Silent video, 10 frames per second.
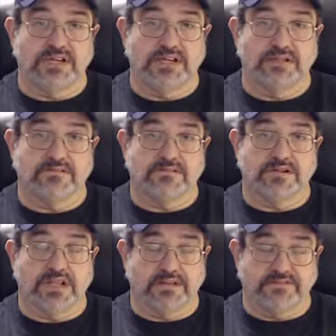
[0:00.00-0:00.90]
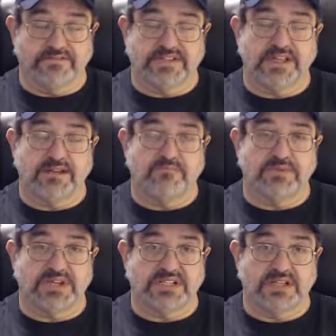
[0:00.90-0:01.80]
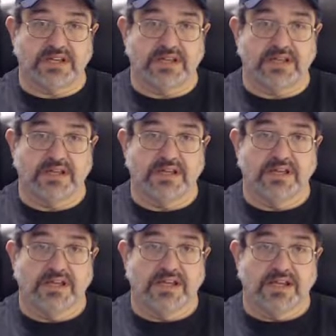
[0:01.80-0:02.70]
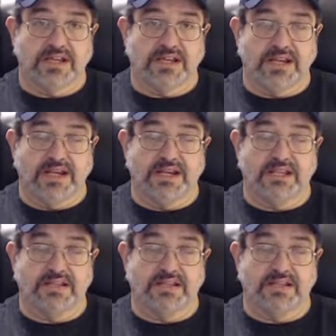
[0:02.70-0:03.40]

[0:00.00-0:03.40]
learn to live with it, but get it,